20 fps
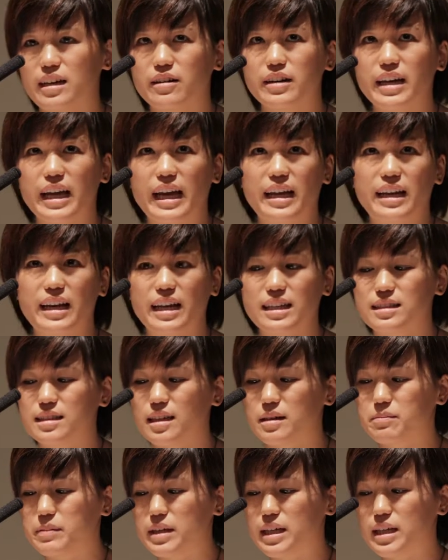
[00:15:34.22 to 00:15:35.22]
Okay,
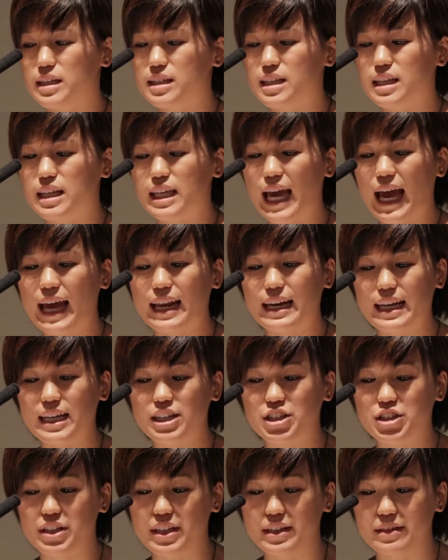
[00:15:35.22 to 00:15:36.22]
next up is
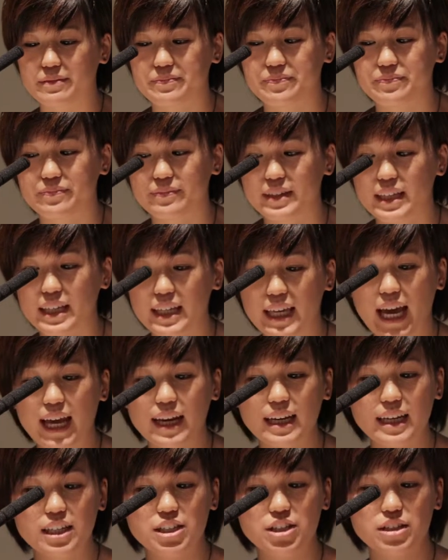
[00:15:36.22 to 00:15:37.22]
concatenation.
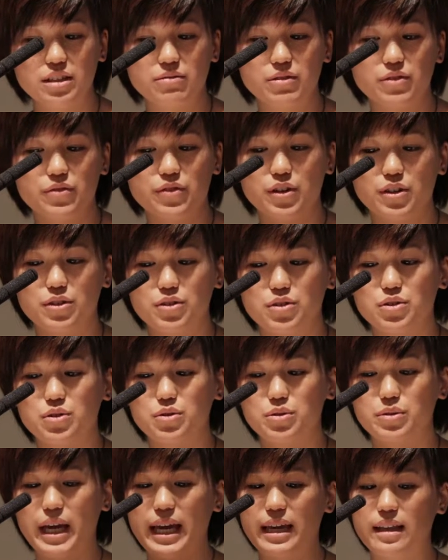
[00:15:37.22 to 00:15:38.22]
Concatenation refers
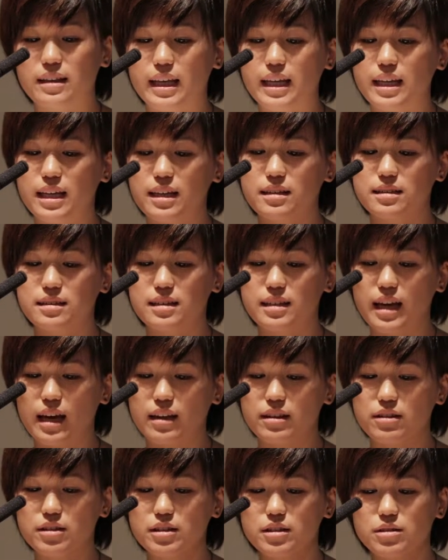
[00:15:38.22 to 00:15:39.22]
to a linking
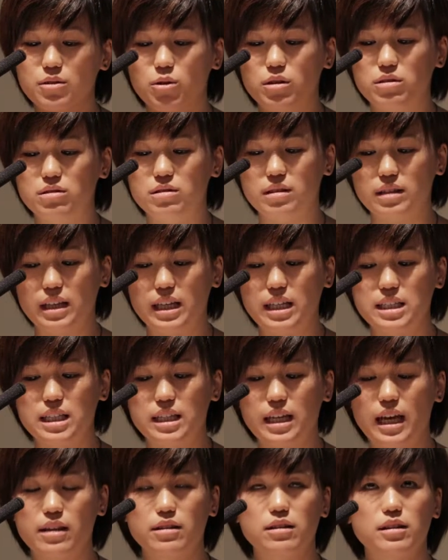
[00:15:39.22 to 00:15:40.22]
together or to link
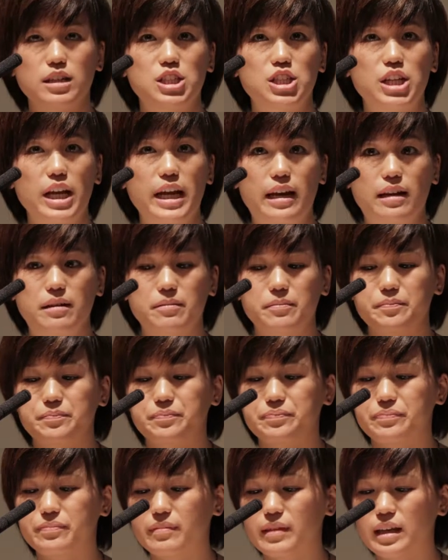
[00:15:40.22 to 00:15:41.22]
together a chain.
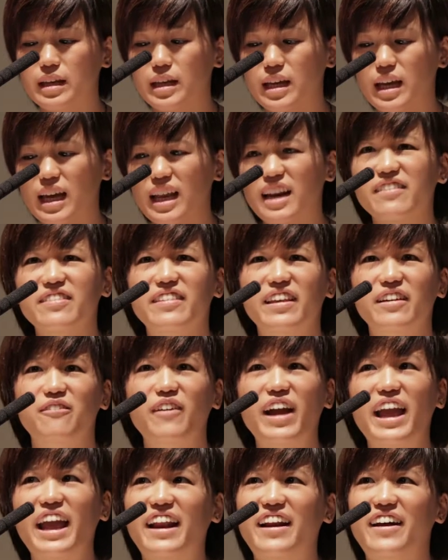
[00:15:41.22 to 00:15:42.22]
And I was like,
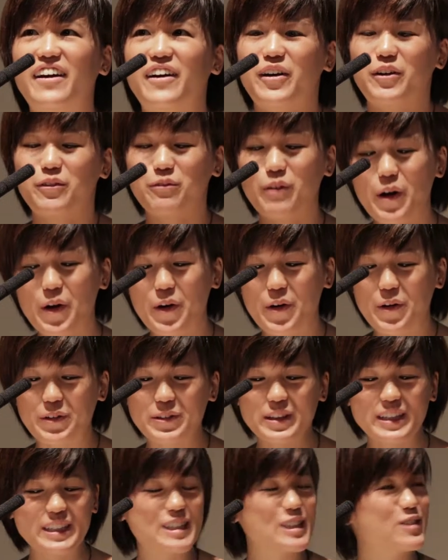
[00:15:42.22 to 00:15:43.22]
wait,
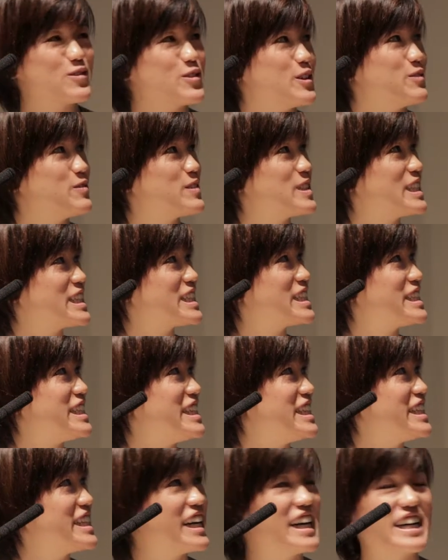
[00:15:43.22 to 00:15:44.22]
whoa, this is from
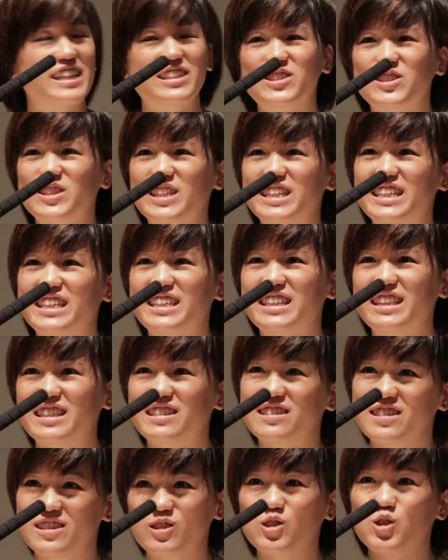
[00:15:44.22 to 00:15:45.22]
1600,
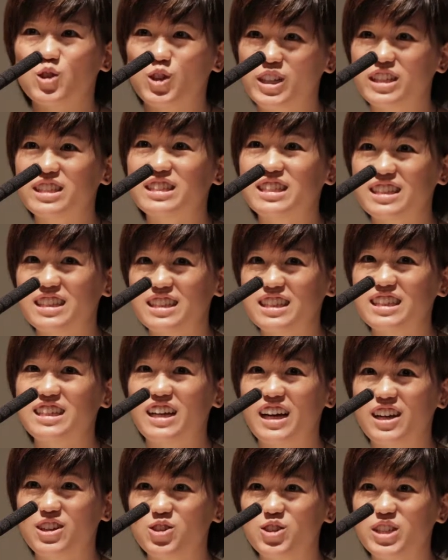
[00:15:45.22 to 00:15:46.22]
this circa
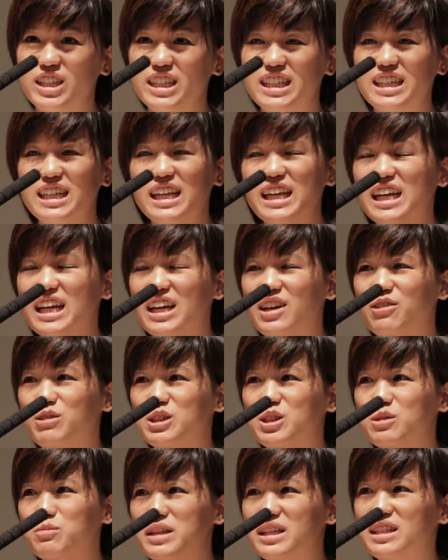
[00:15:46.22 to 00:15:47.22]
1600,
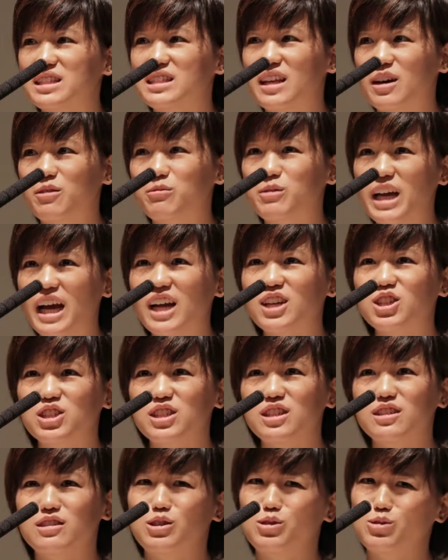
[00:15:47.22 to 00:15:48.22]
which means that we
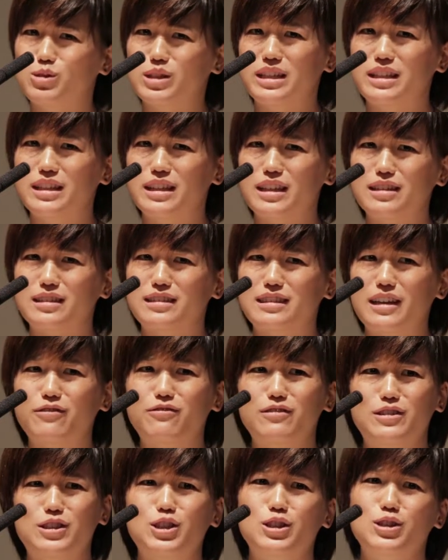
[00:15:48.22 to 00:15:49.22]
actually are using this
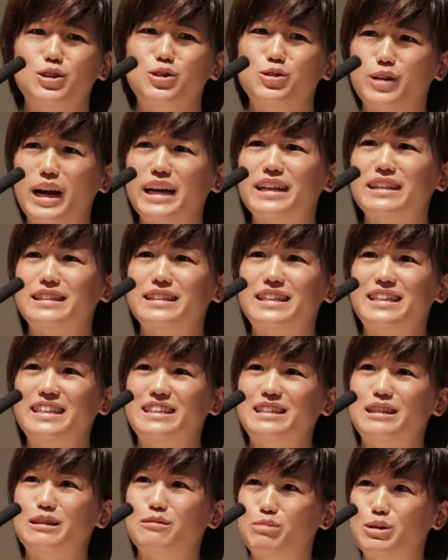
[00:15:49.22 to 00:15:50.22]
definition correctly
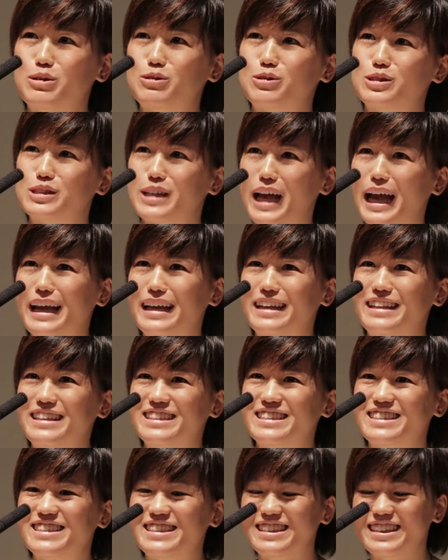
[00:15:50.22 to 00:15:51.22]
in computer
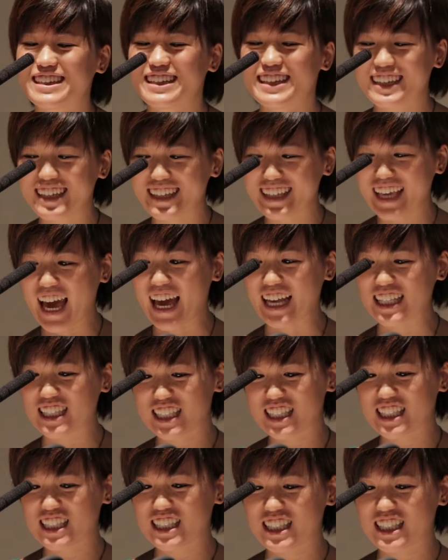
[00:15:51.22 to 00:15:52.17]
science. Yes,